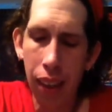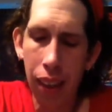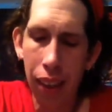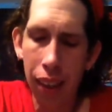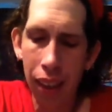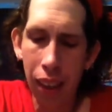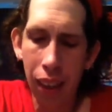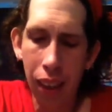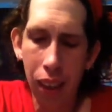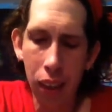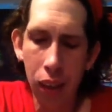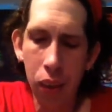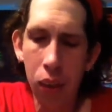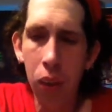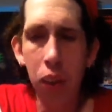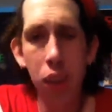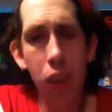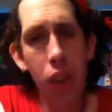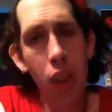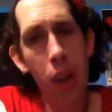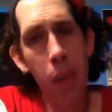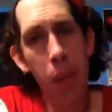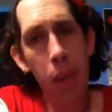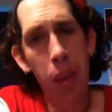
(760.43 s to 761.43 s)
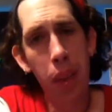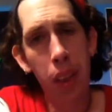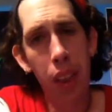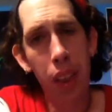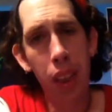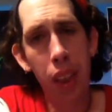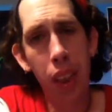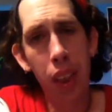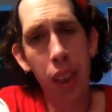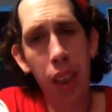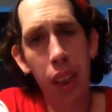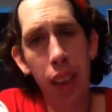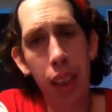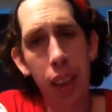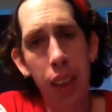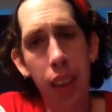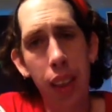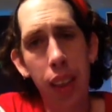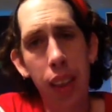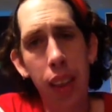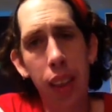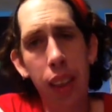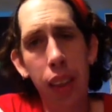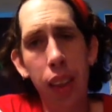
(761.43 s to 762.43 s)
And I know it's not malicious,
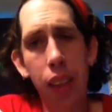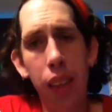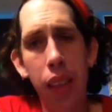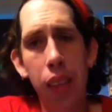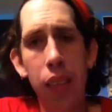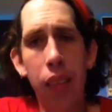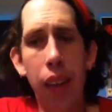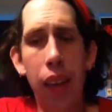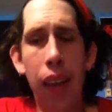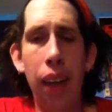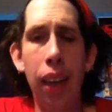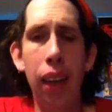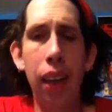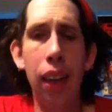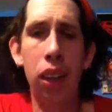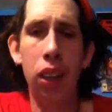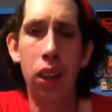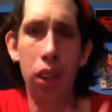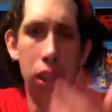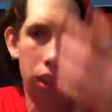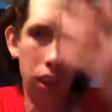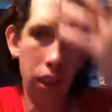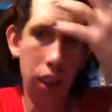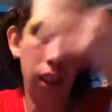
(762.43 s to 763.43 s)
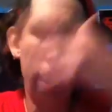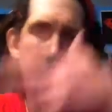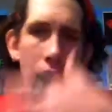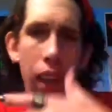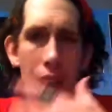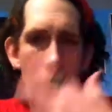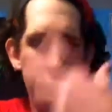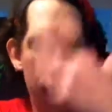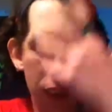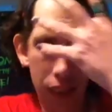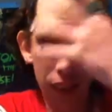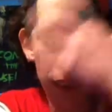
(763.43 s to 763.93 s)
right? It just, again,